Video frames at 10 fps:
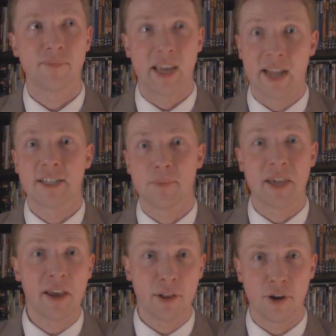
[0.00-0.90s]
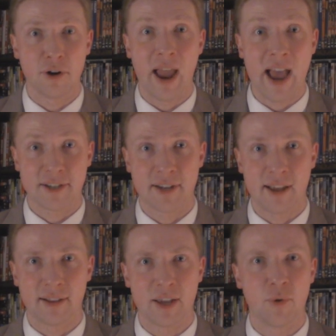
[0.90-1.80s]
and ends up killing her
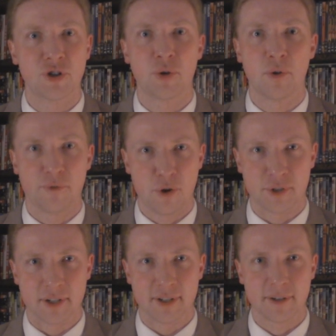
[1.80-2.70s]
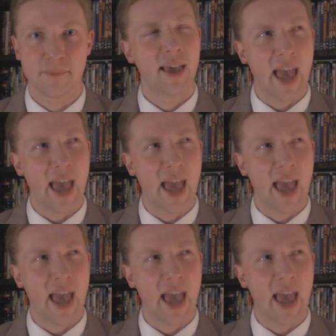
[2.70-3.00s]
accidentally when she refuses.